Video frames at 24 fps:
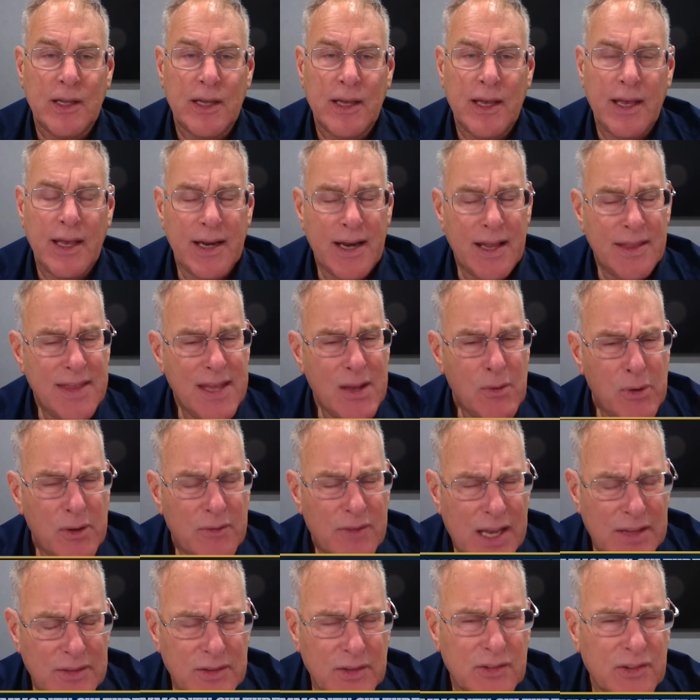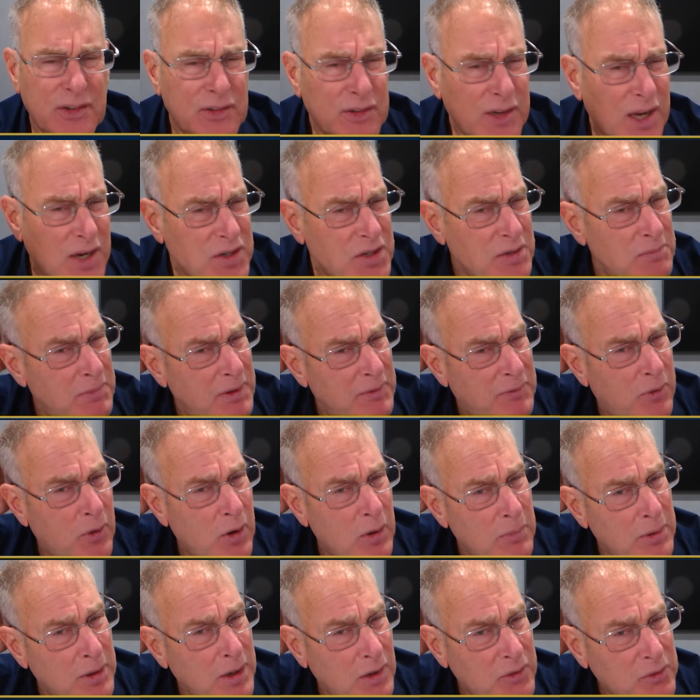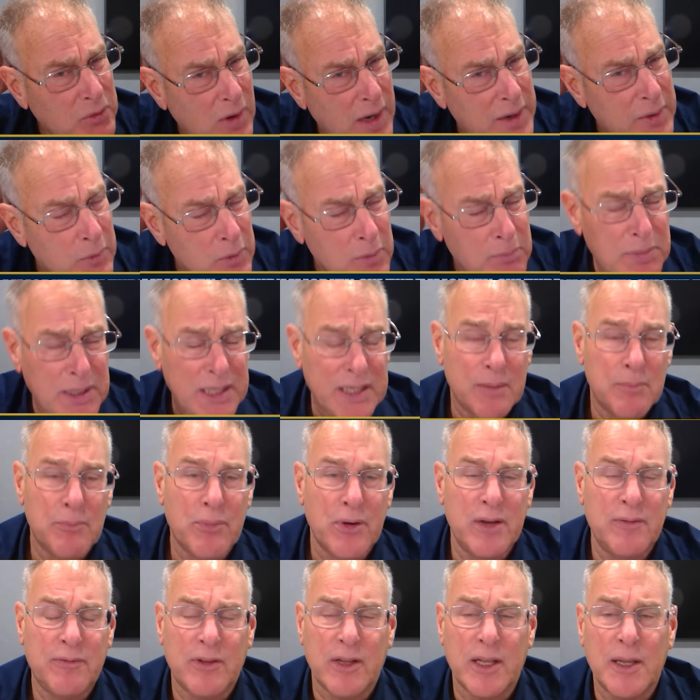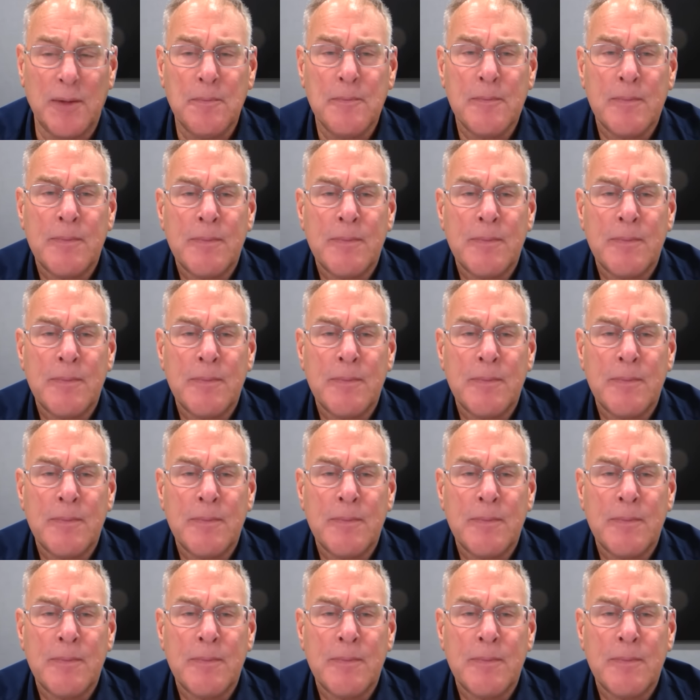and I think we've had this discussion before, but I'll try to repeat it briefly.